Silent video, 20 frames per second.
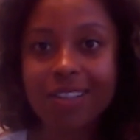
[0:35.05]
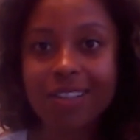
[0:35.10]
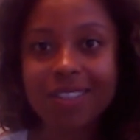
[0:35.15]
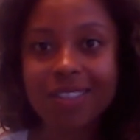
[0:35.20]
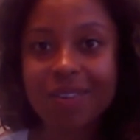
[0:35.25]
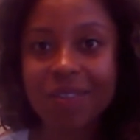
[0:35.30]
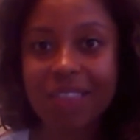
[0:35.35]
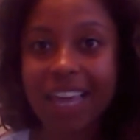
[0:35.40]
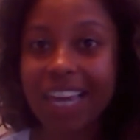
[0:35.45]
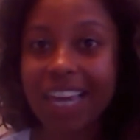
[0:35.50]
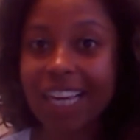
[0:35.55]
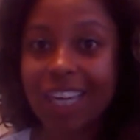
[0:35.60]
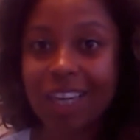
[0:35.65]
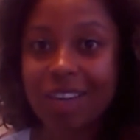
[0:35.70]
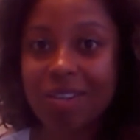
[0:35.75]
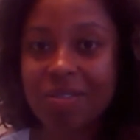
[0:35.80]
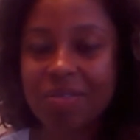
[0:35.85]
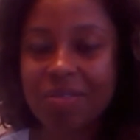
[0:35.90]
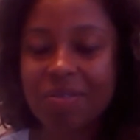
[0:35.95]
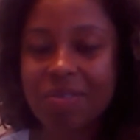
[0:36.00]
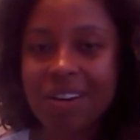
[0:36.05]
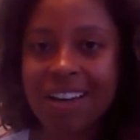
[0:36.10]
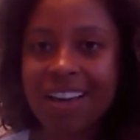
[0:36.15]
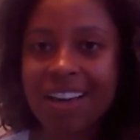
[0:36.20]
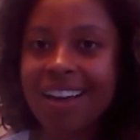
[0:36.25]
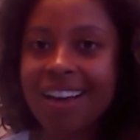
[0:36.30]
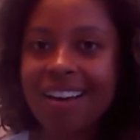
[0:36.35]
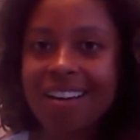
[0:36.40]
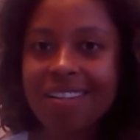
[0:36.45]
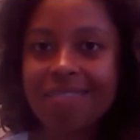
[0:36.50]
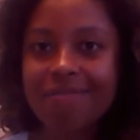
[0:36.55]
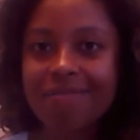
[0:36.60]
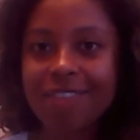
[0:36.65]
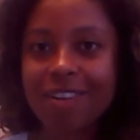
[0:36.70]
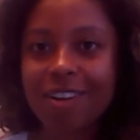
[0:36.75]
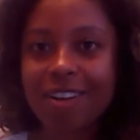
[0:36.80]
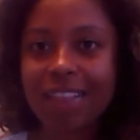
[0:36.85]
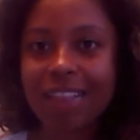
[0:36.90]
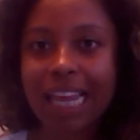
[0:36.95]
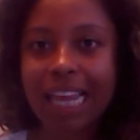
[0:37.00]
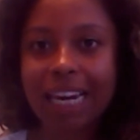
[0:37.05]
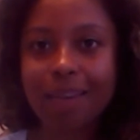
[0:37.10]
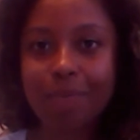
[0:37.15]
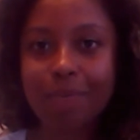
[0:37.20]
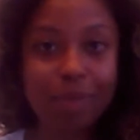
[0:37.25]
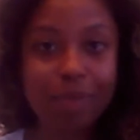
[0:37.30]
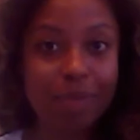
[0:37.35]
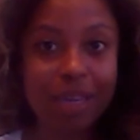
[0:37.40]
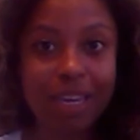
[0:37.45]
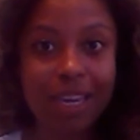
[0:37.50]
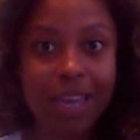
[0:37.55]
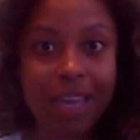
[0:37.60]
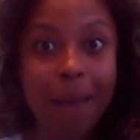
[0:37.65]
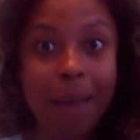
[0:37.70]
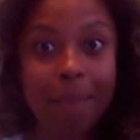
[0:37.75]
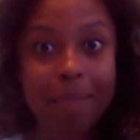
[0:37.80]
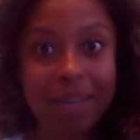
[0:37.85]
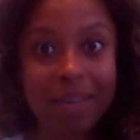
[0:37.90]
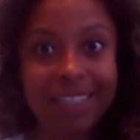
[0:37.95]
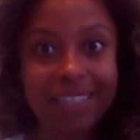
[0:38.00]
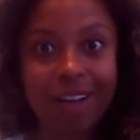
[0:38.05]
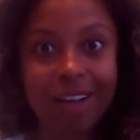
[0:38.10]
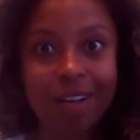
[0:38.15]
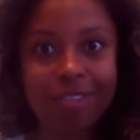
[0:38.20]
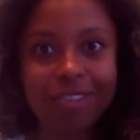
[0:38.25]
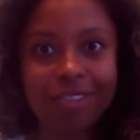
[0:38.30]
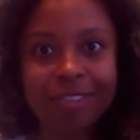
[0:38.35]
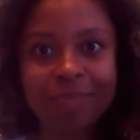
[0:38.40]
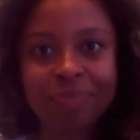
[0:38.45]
So thank you for letting me be myself.